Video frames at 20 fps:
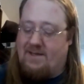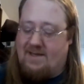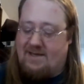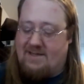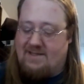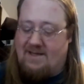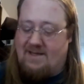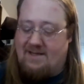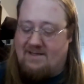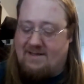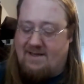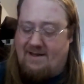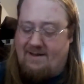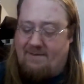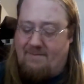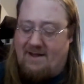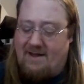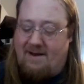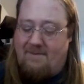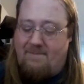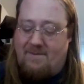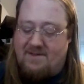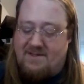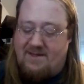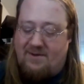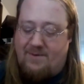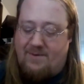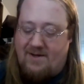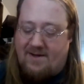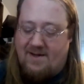Like I said, I've got a
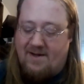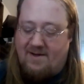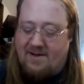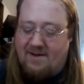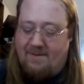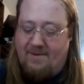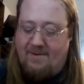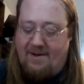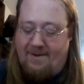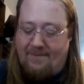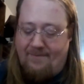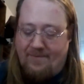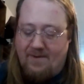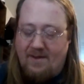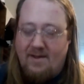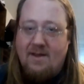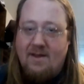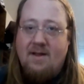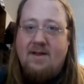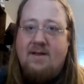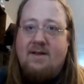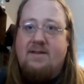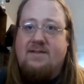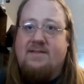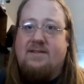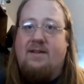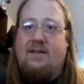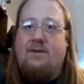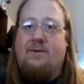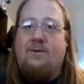busy weekend coming up,
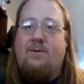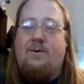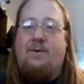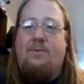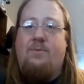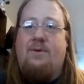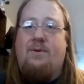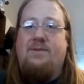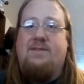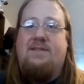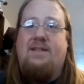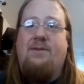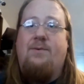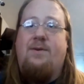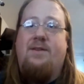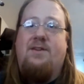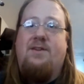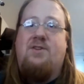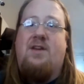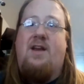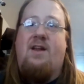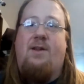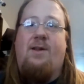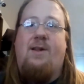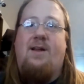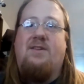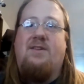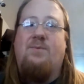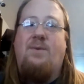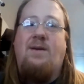so we'll see you on the
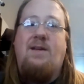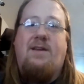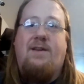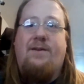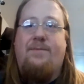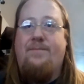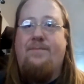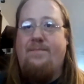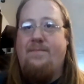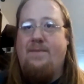channel next week.